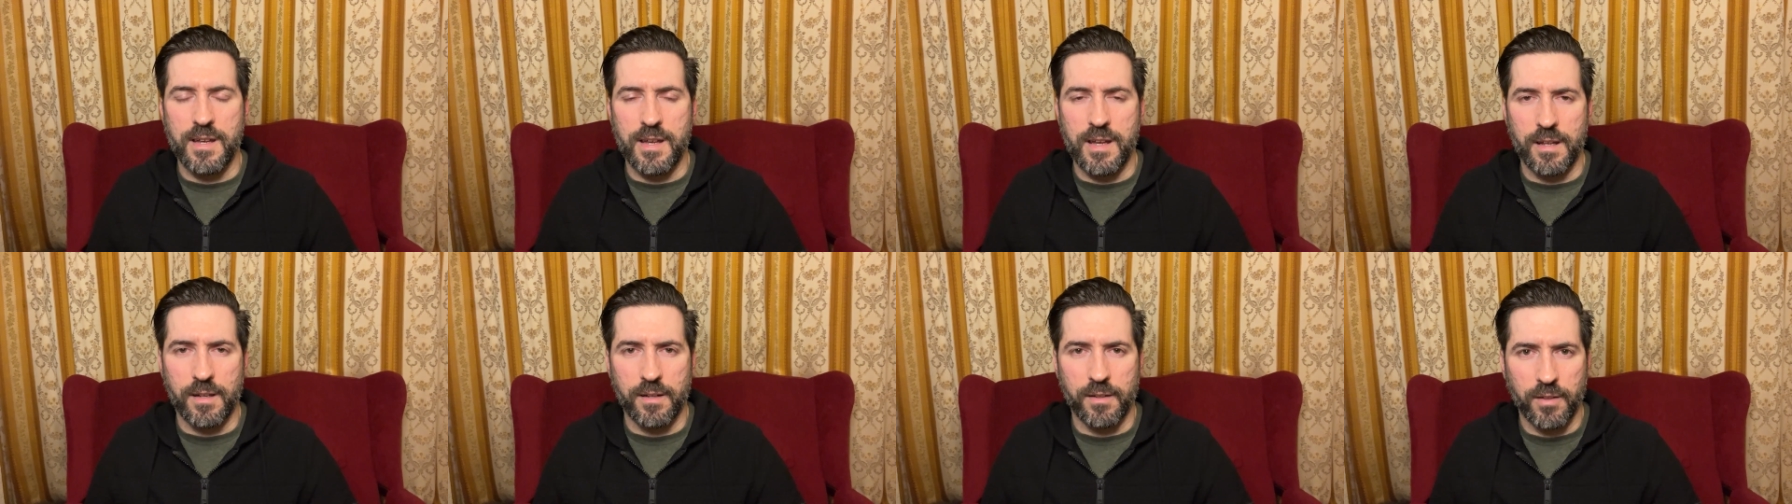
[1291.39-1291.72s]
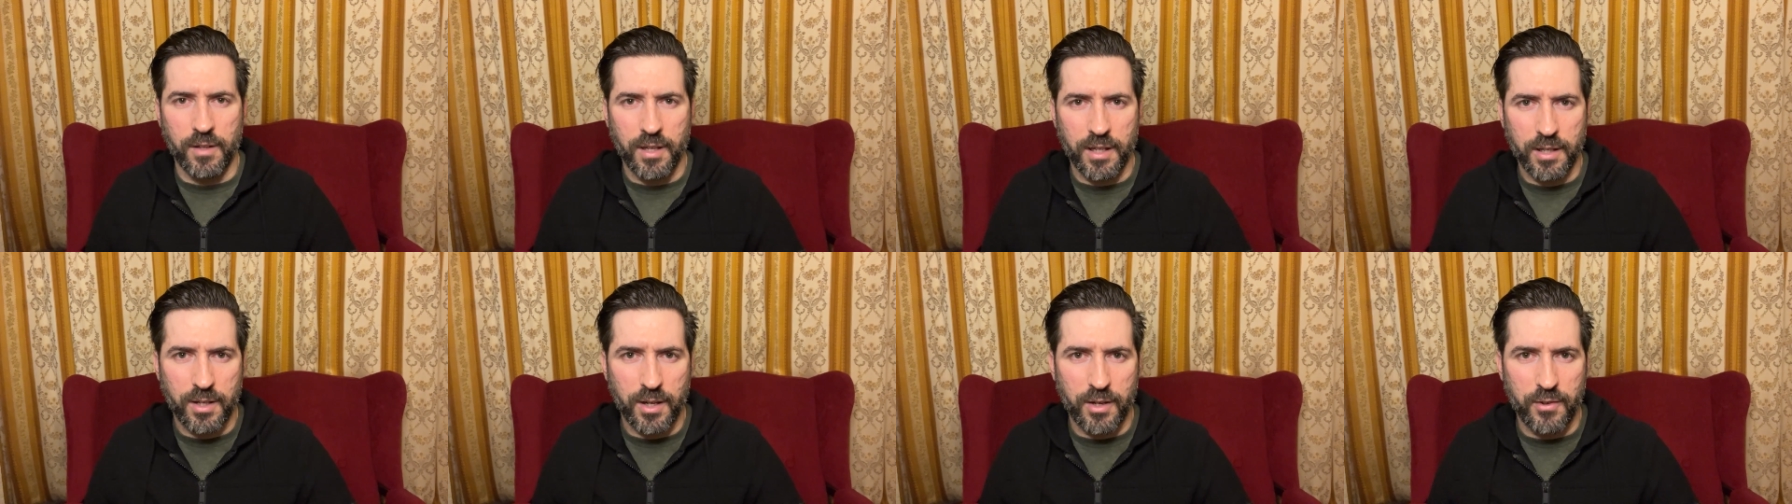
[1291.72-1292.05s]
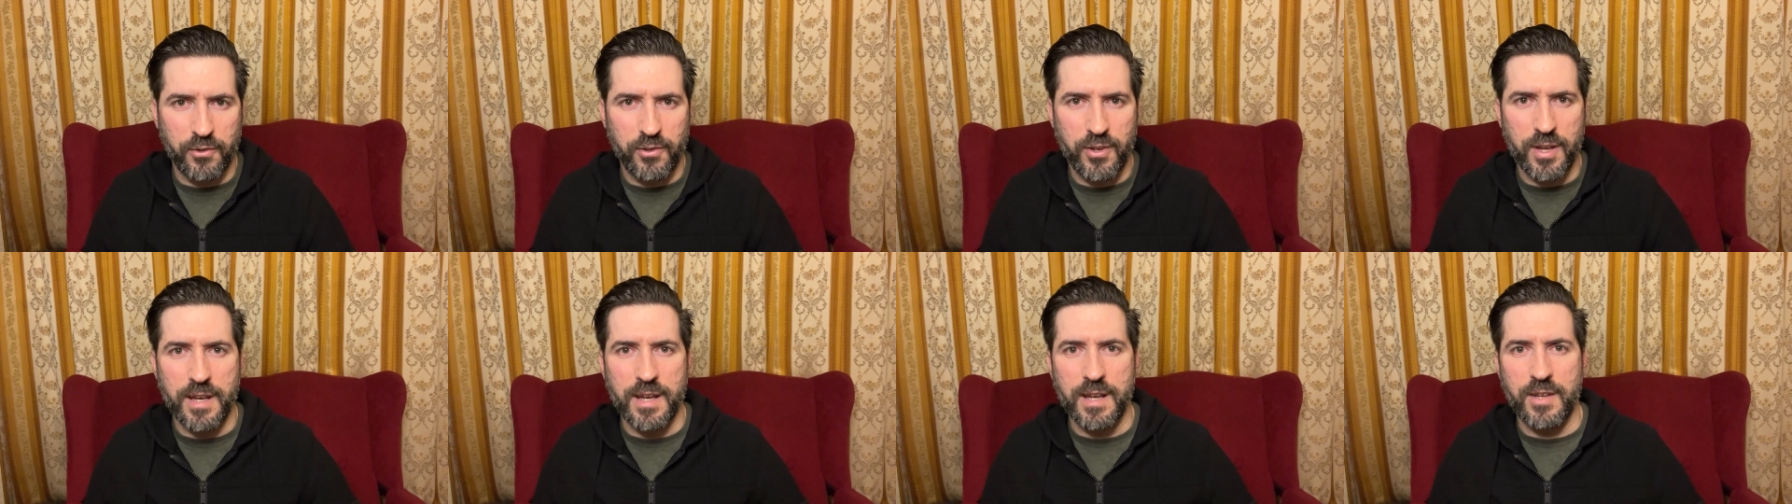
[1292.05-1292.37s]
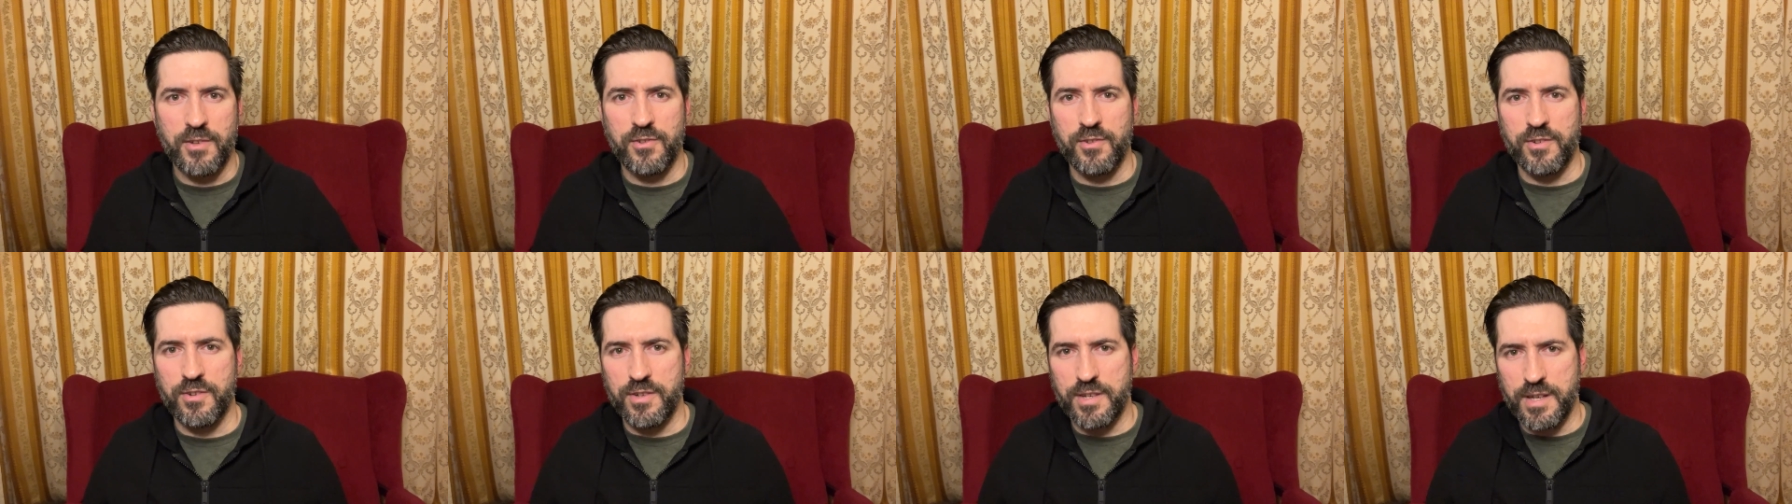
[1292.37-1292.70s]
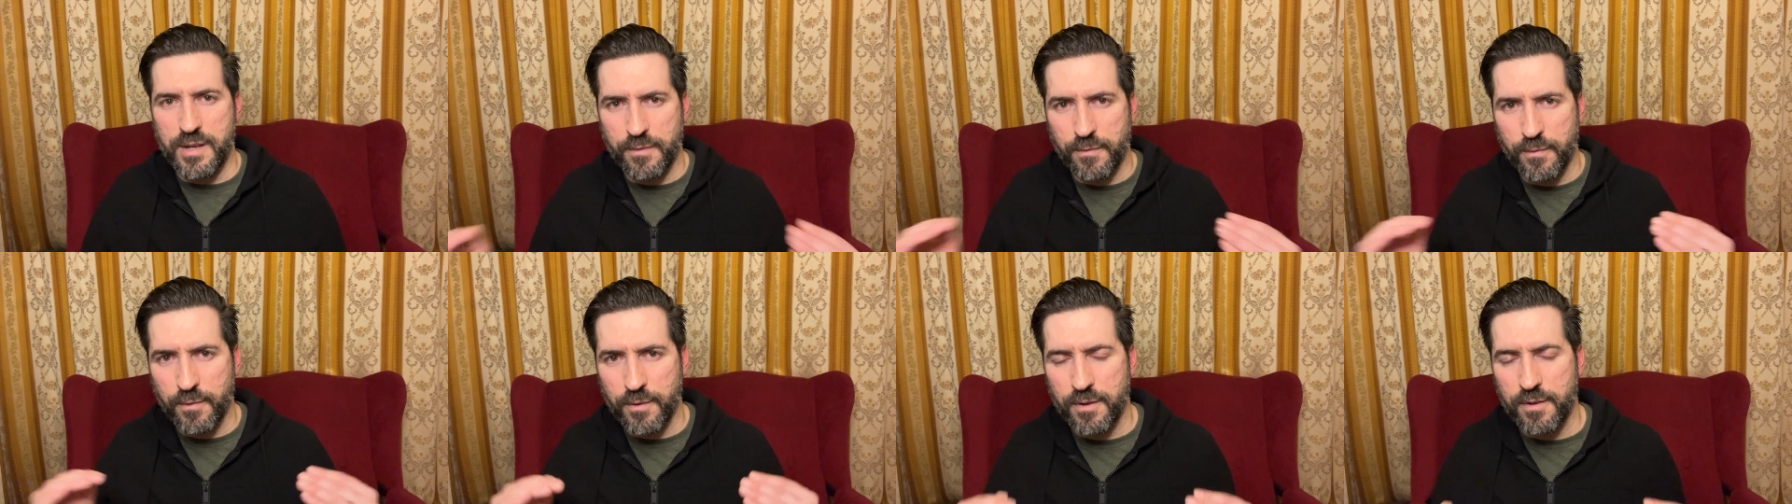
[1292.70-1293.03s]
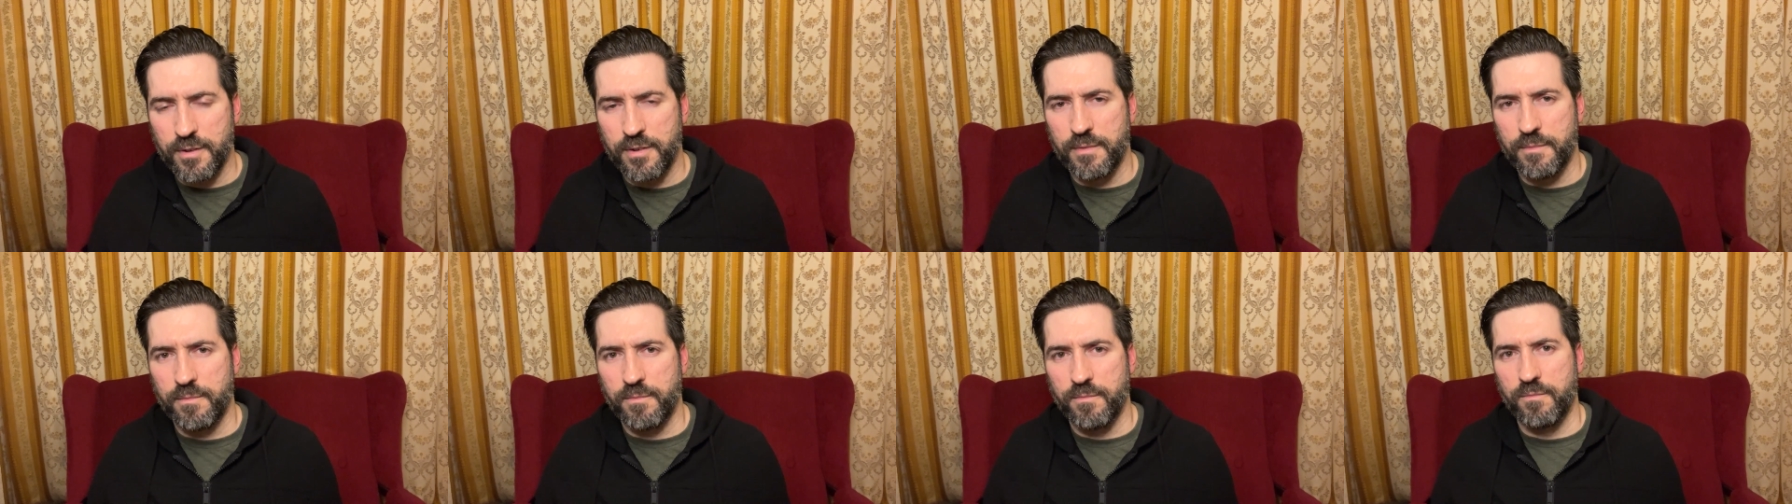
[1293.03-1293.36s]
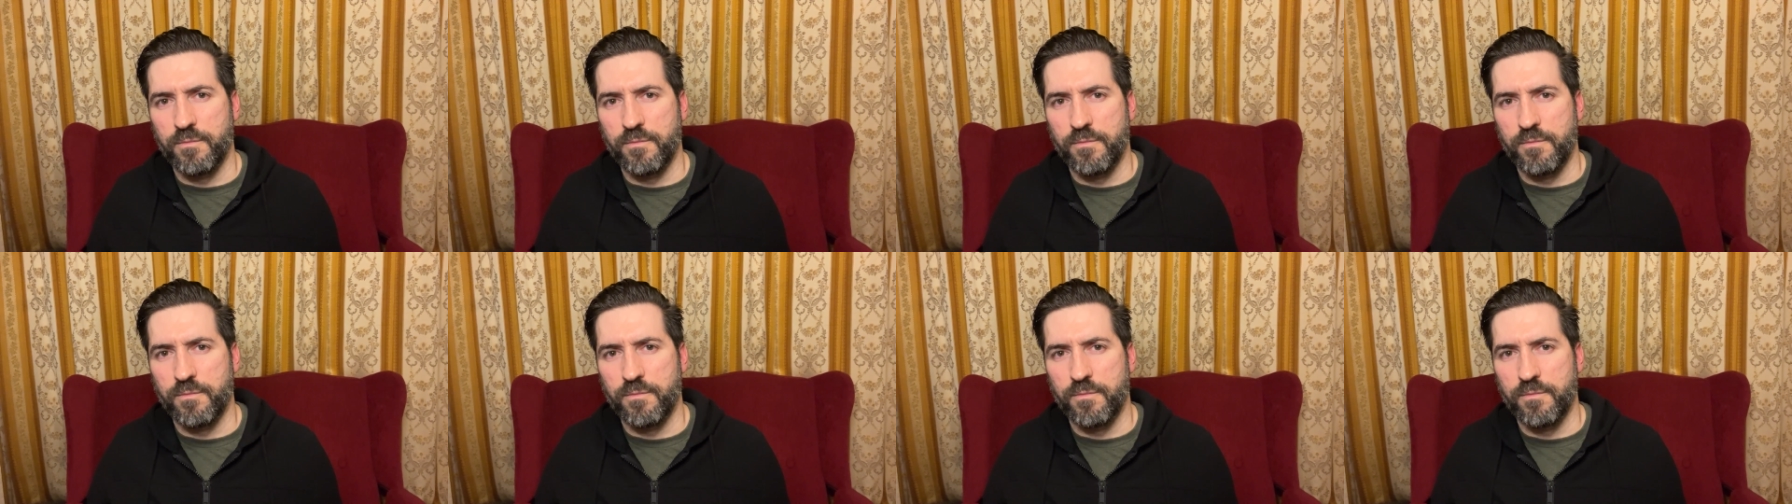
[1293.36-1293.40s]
like I said, it's a different